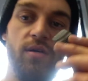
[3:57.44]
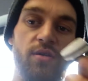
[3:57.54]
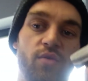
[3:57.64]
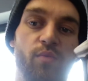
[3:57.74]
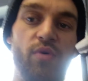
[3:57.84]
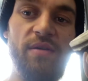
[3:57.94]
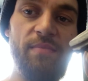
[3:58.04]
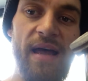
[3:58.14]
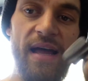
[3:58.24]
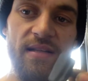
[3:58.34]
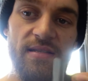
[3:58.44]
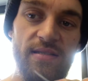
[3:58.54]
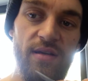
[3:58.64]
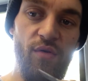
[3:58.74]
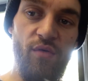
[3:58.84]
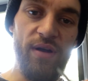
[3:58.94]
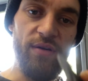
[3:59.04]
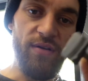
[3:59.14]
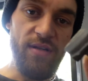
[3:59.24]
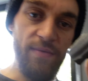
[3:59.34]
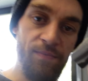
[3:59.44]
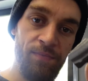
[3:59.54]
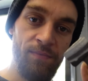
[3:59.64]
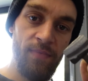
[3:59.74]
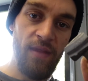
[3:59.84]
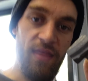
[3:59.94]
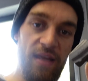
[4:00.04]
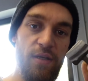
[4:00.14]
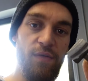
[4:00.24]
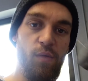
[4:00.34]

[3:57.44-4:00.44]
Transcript: your brake pads regularly. Thank you for